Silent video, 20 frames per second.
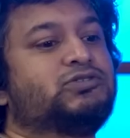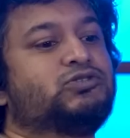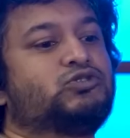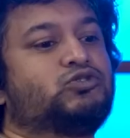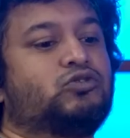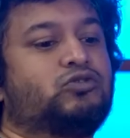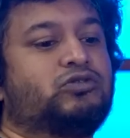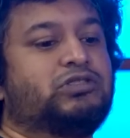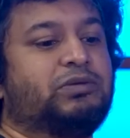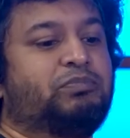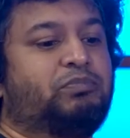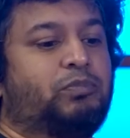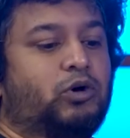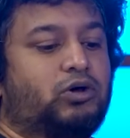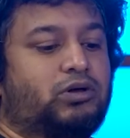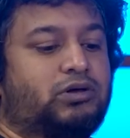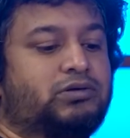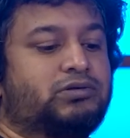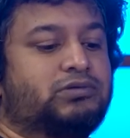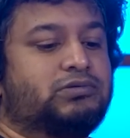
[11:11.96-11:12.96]
So the
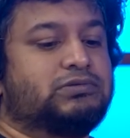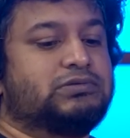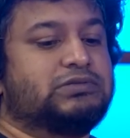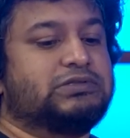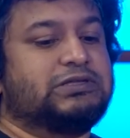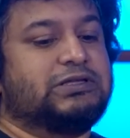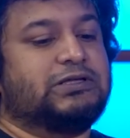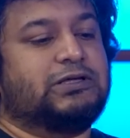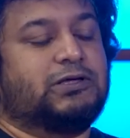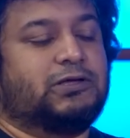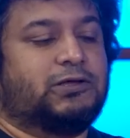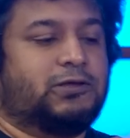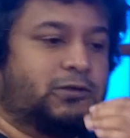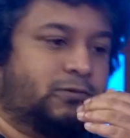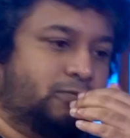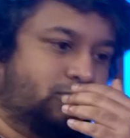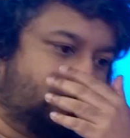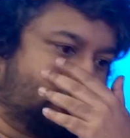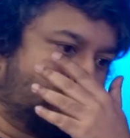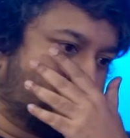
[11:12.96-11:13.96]
book
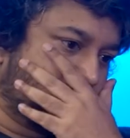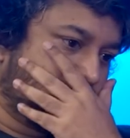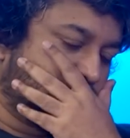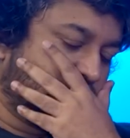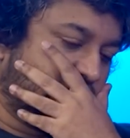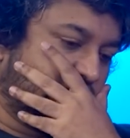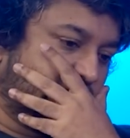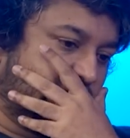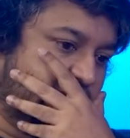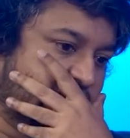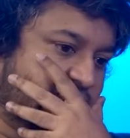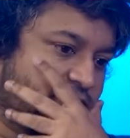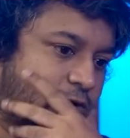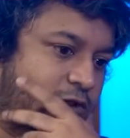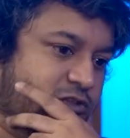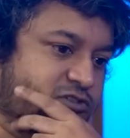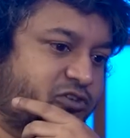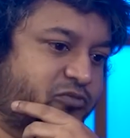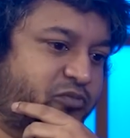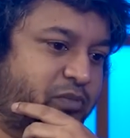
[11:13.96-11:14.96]
has
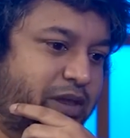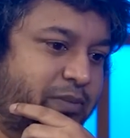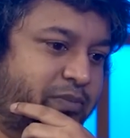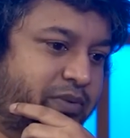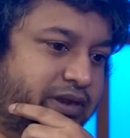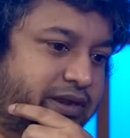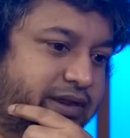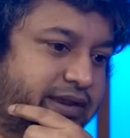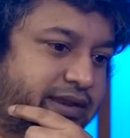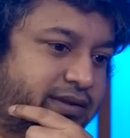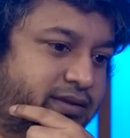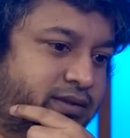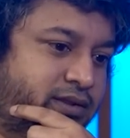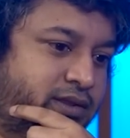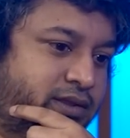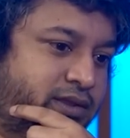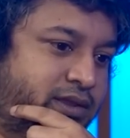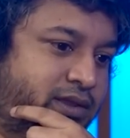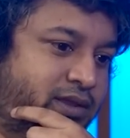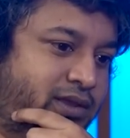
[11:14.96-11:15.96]
lots of paper in it.
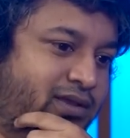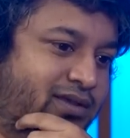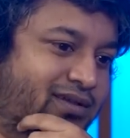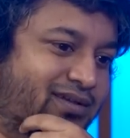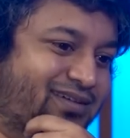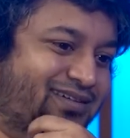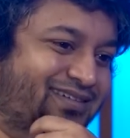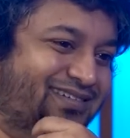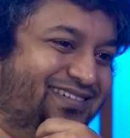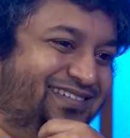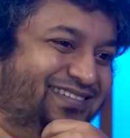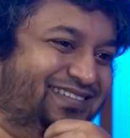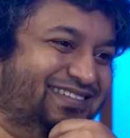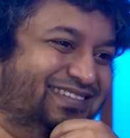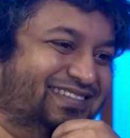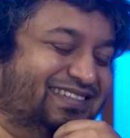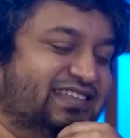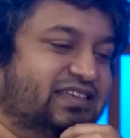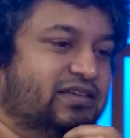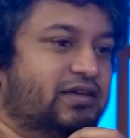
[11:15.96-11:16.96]

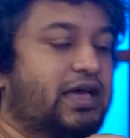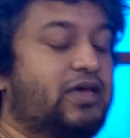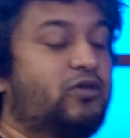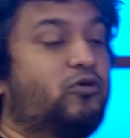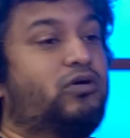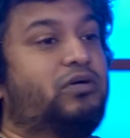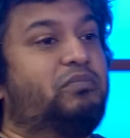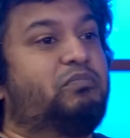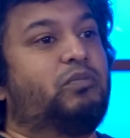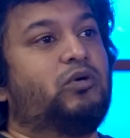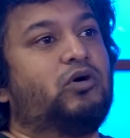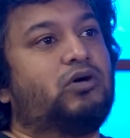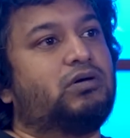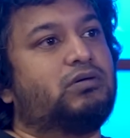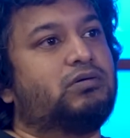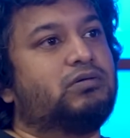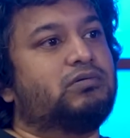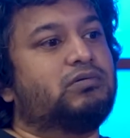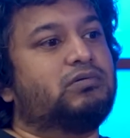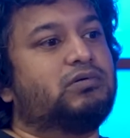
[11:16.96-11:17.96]
I wrote a
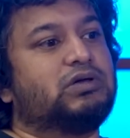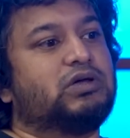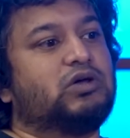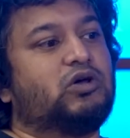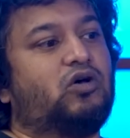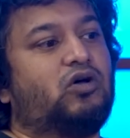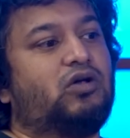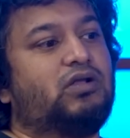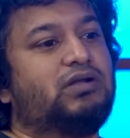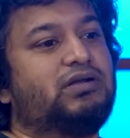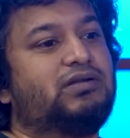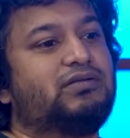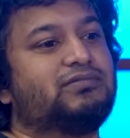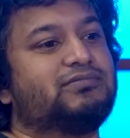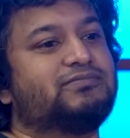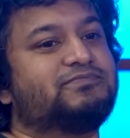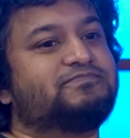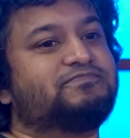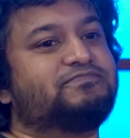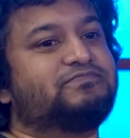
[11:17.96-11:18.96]
book called
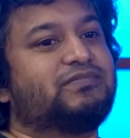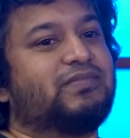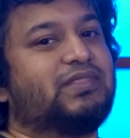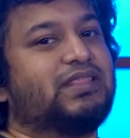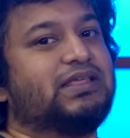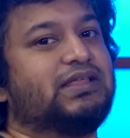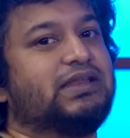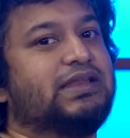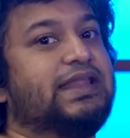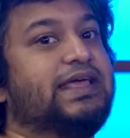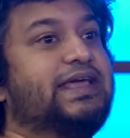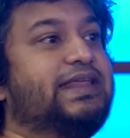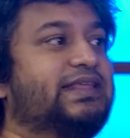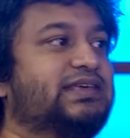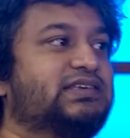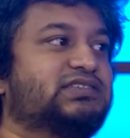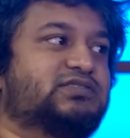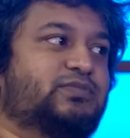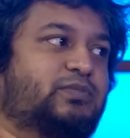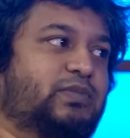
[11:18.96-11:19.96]

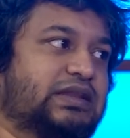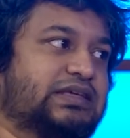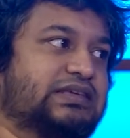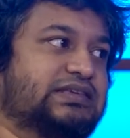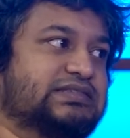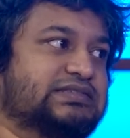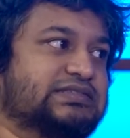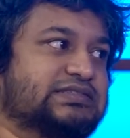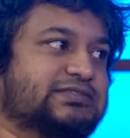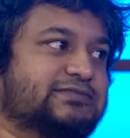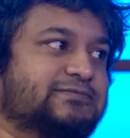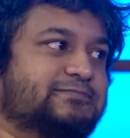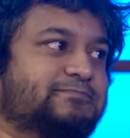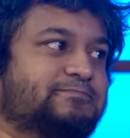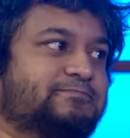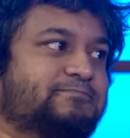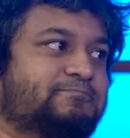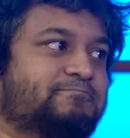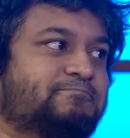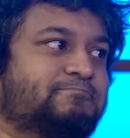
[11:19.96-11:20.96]
Ladies Please,
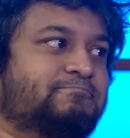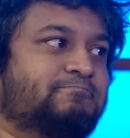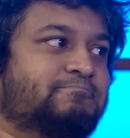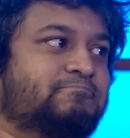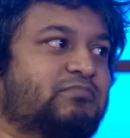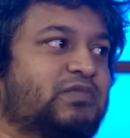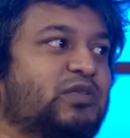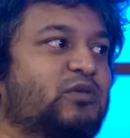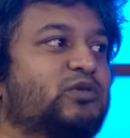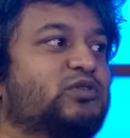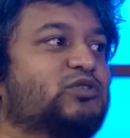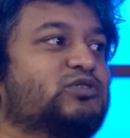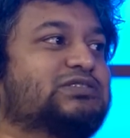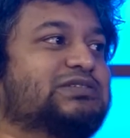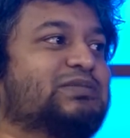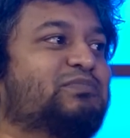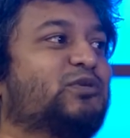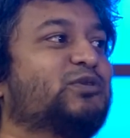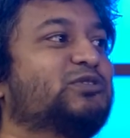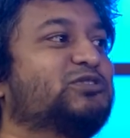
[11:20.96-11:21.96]
which was
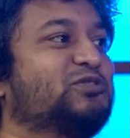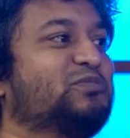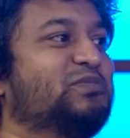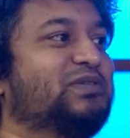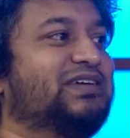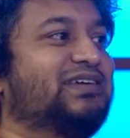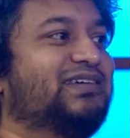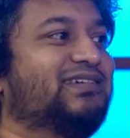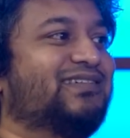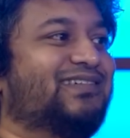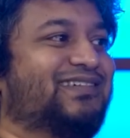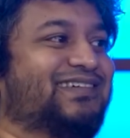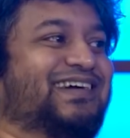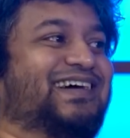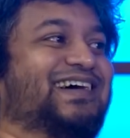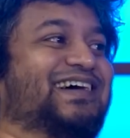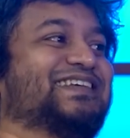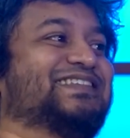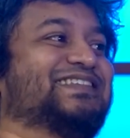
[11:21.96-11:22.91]
supposed to be, it